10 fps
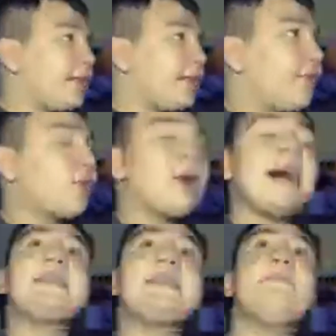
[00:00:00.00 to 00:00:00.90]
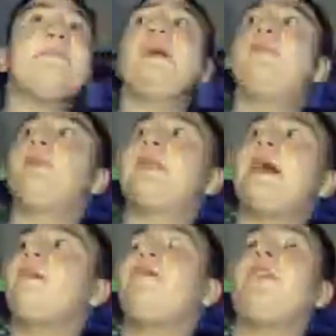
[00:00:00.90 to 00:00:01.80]
Fucking
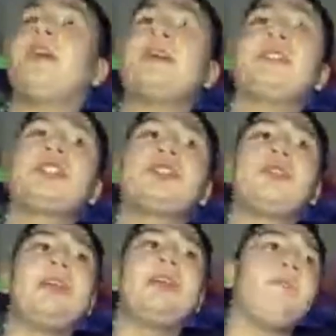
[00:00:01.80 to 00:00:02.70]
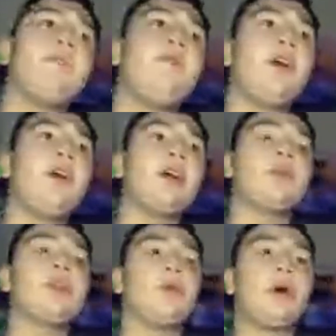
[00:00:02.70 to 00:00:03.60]
bullshit,
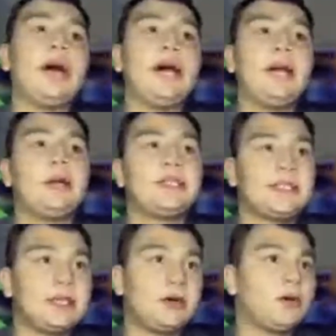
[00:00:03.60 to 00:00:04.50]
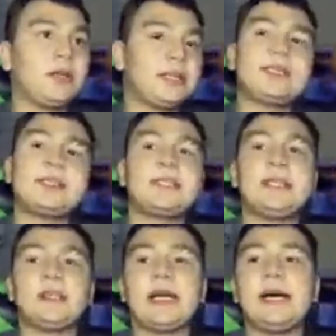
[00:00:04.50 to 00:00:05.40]
Verizon people down the fucking street
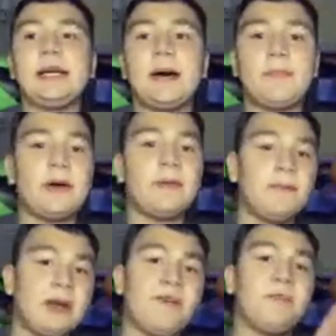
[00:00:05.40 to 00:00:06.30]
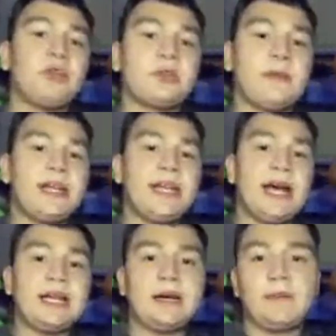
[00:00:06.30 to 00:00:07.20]
fucking with the wires, so, and
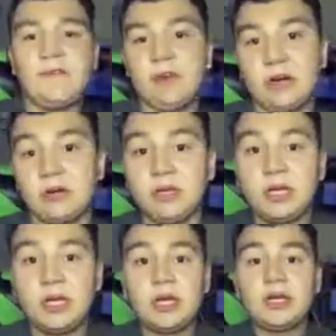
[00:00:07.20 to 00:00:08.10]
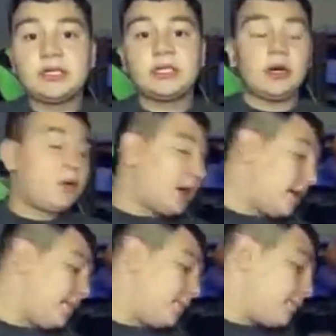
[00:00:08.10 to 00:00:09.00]
it's still not up. I'm using my
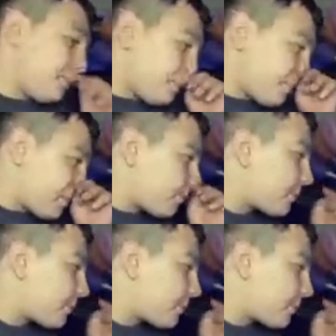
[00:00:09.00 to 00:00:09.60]
data on my phone,